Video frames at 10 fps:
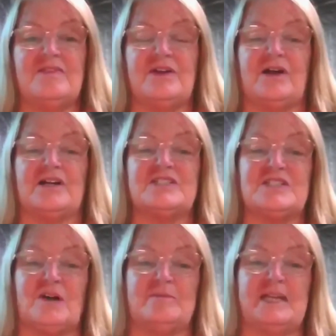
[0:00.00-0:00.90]
There are
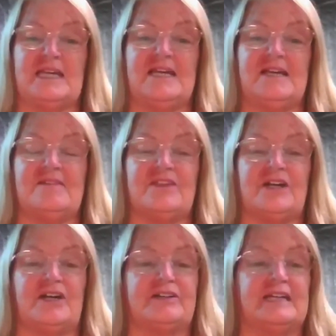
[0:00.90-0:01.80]
so many
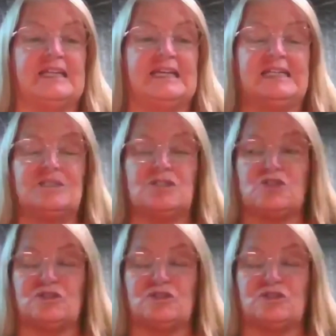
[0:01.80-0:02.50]
that are getting into